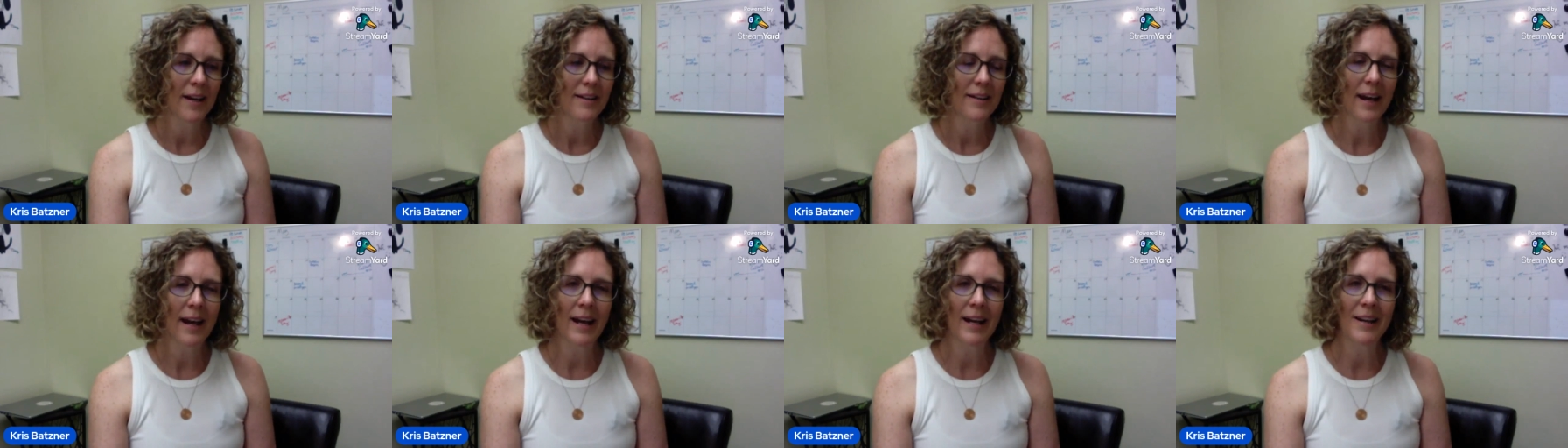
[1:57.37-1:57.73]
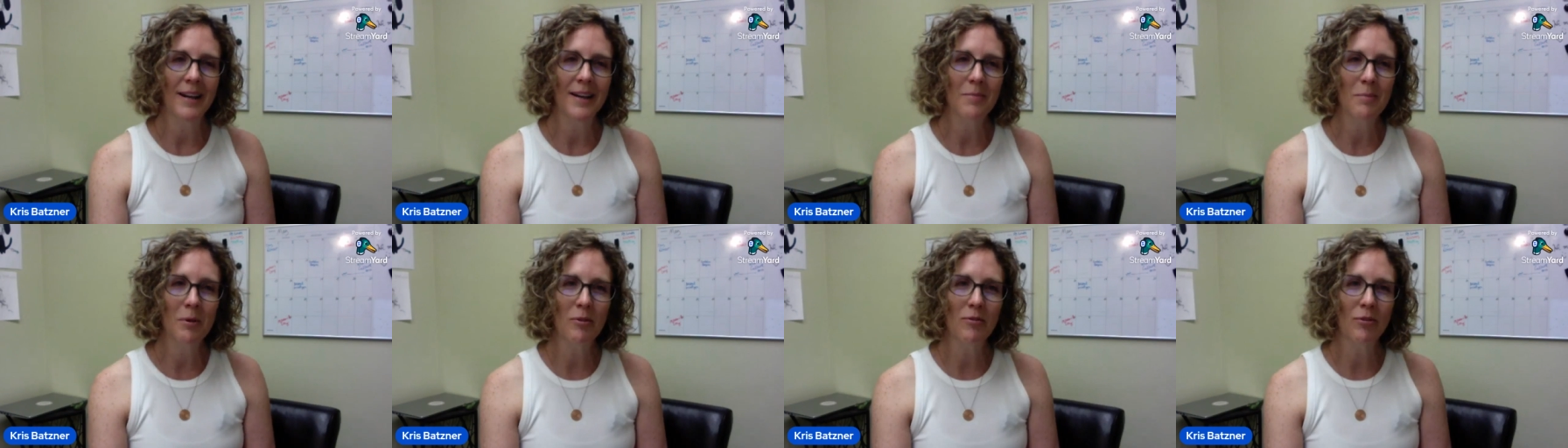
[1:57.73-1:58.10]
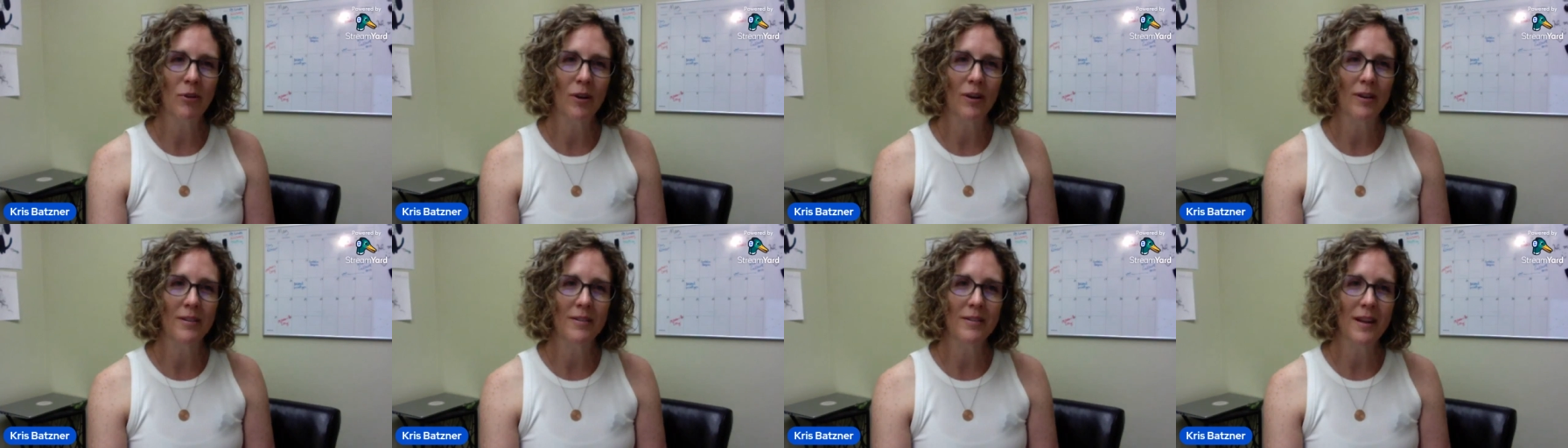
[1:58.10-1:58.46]
died before
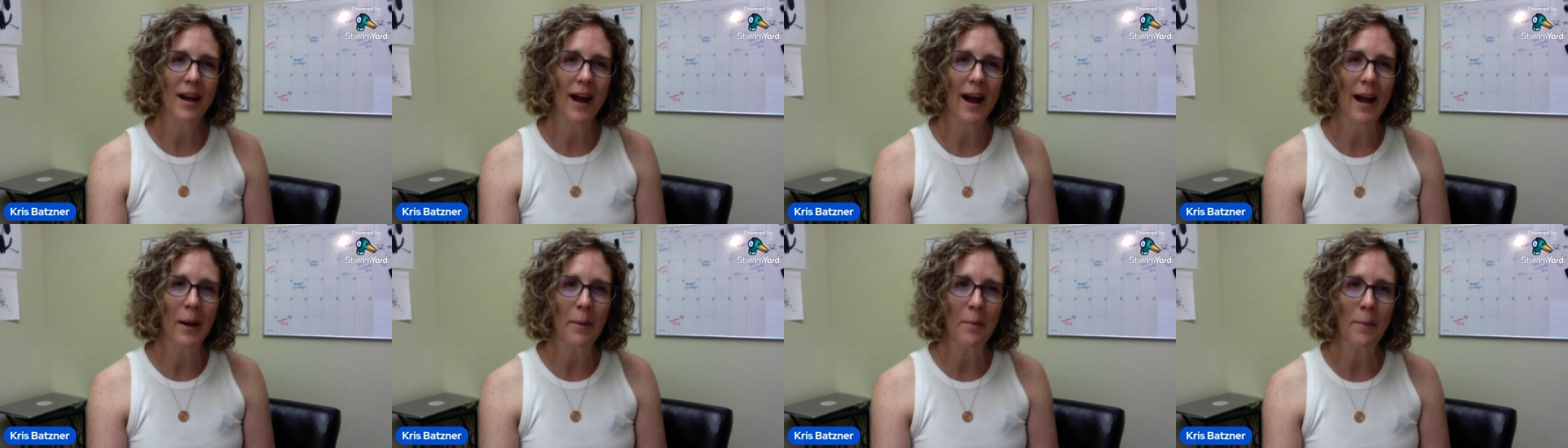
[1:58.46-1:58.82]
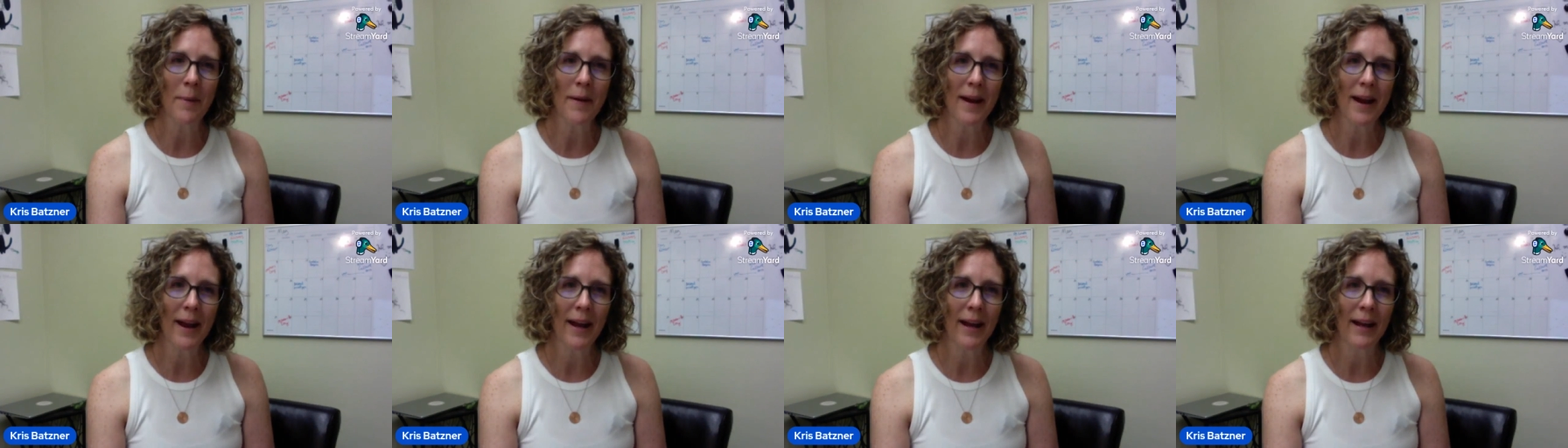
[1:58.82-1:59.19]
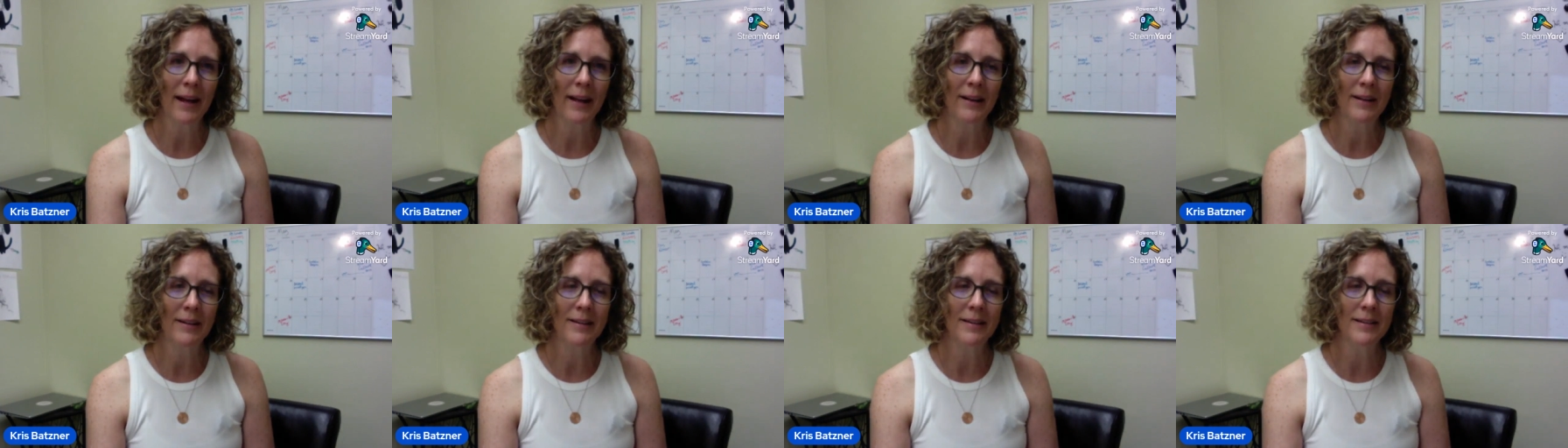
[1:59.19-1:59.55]
his time
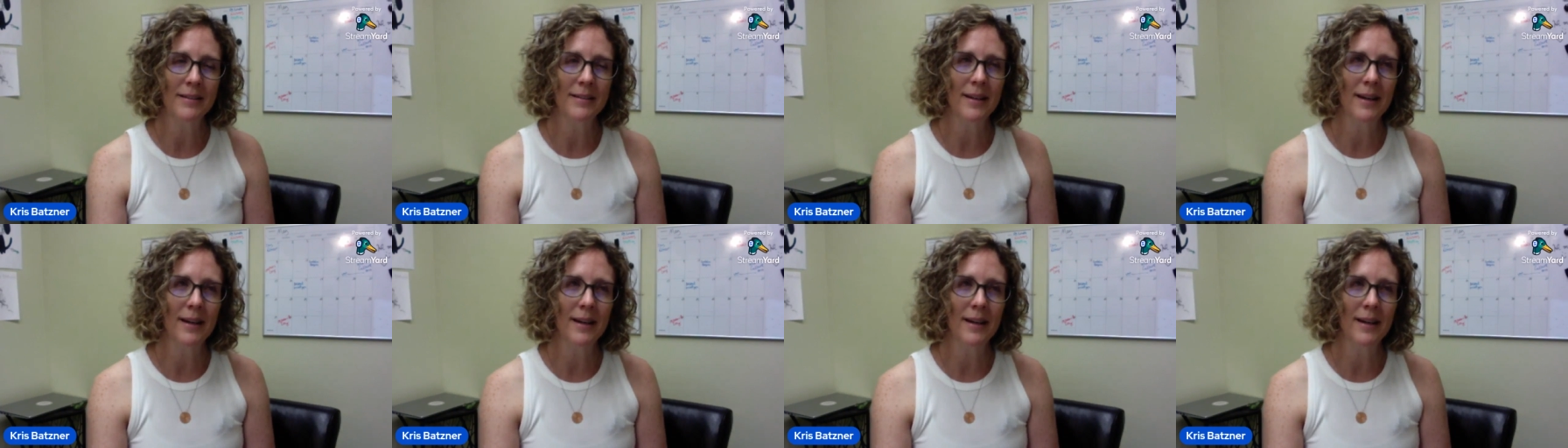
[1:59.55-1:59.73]
and